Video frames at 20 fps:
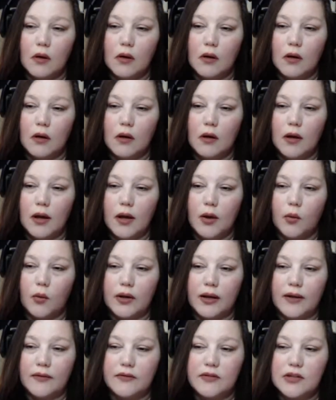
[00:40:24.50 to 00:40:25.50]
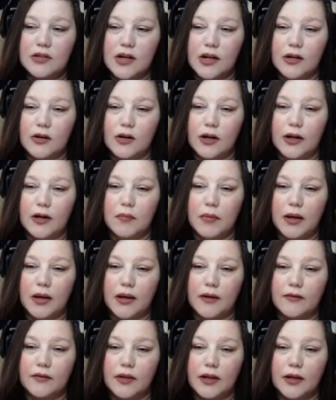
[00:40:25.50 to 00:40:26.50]
Uh, and we're gonna have to decorate and
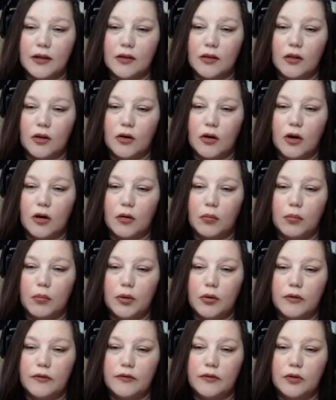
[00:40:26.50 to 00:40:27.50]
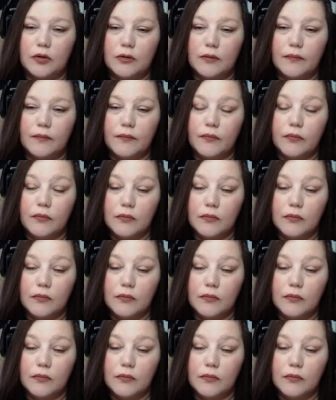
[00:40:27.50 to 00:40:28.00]
make everything look all beautiful.